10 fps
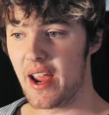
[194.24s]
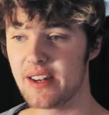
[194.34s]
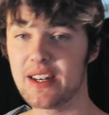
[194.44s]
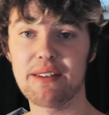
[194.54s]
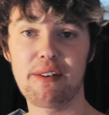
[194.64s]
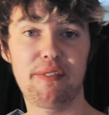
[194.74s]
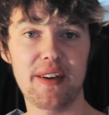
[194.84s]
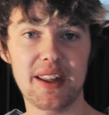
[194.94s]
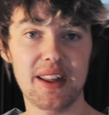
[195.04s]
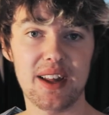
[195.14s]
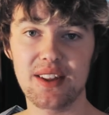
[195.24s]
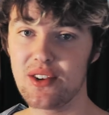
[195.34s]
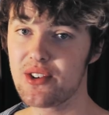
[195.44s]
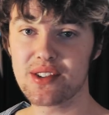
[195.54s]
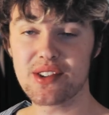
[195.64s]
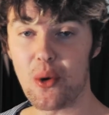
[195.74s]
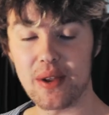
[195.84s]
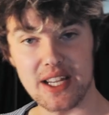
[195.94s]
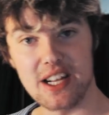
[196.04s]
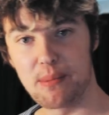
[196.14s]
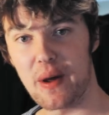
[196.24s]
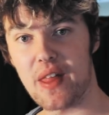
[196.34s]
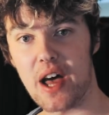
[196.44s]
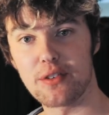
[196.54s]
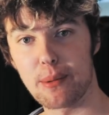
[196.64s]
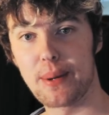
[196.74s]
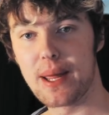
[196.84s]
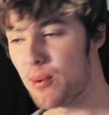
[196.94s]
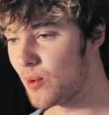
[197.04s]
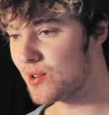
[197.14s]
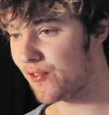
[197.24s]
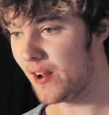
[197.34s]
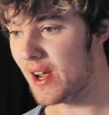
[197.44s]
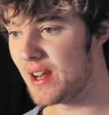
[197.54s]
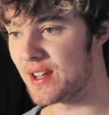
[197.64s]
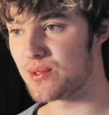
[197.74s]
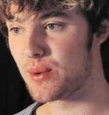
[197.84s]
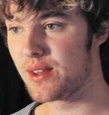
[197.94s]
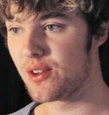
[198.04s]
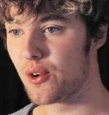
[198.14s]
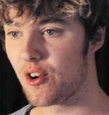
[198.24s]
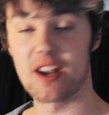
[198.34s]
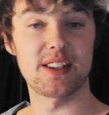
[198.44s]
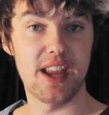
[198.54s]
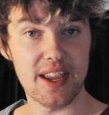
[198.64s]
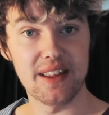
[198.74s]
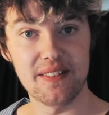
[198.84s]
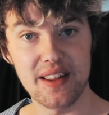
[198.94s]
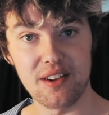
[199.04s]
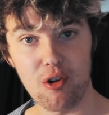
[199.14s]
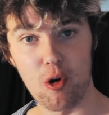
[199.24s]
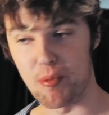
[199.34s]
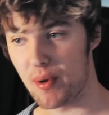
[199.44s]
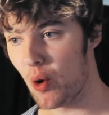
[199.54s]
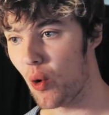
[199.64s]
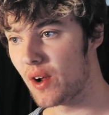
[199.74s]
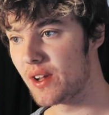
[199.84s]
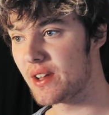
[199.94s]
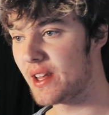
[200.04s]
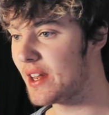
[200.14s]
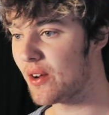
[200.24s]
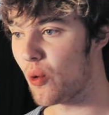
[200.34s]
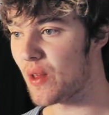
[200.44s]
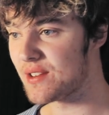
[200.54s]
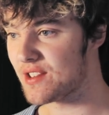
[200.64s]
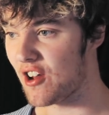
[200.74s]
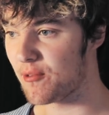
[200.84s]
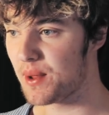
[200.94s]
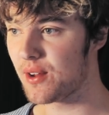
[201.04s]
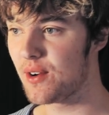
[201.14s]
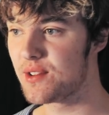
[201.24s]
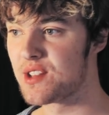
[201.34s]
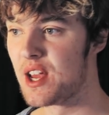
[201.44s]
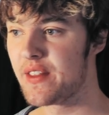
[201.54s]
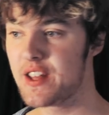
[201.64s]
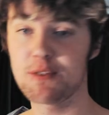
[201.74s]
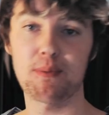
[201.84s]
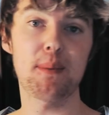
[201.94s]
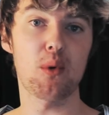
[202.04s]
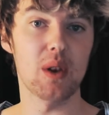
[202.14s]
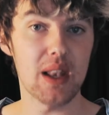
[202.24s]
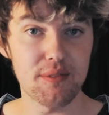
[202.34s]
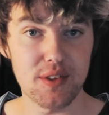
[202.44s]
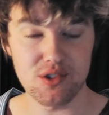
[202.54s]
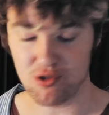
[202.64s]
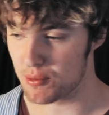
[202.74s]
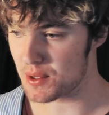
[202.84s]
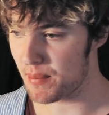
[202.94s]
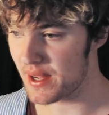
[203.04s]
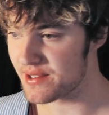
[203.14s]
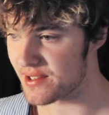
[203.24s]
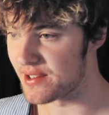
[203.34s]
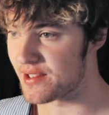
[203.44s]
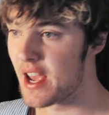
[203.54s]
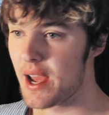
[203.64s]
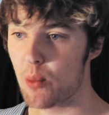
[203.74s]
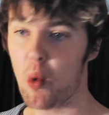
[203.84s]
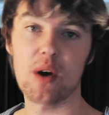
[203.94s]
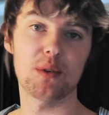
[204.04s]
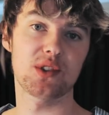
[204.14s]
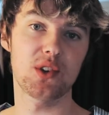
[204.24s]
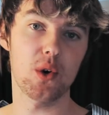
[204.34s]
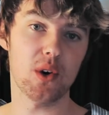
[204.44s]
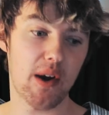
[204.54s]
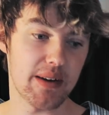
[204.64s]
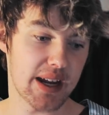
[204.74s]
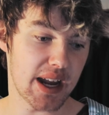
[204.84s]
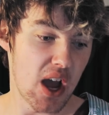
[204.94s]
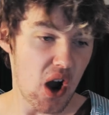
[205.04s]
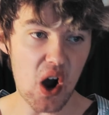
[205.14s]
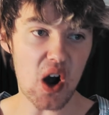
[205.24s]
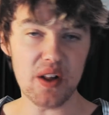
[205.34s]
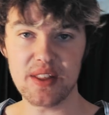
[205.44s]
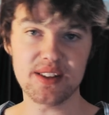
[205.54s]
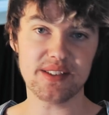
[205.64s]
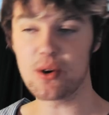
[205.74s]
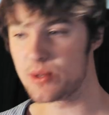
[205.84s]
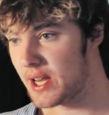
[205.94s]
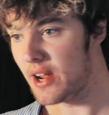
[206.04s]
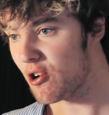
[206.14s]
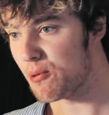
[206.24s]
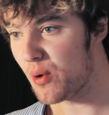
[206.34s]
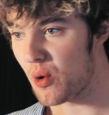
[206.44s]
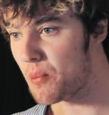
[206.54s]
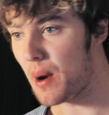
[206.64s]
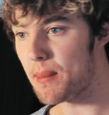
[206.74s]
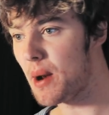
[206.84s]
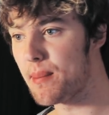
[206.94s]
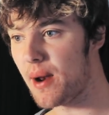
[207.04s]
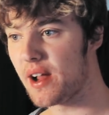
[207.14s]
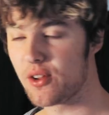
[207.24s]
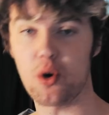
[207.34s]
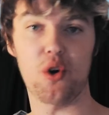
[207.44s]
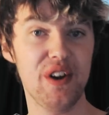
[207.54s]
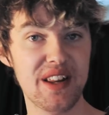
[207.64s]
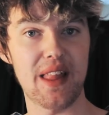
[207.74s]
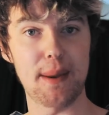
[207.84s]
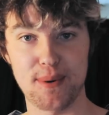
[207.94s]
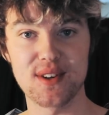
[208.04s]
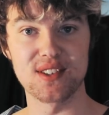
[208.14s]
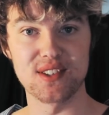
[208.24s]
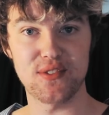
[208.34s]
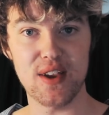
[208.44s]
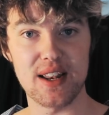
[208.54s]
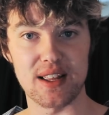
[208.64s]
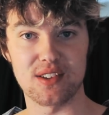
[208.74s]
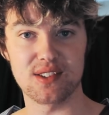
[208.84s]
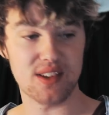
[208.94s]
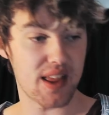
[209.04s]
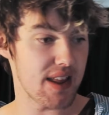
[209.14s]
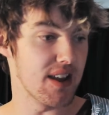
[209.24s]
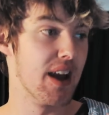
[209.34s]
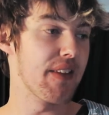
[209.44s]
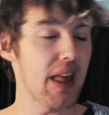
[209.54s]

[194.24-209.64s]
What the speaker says: And another thing, you just don't care about the other people's feelings when you're attacking their group or and all that stuff, because these people love this group to pieces, whilst you're going, oh, they're so terrible, blah blah blah, you're hurting that person's feelings because they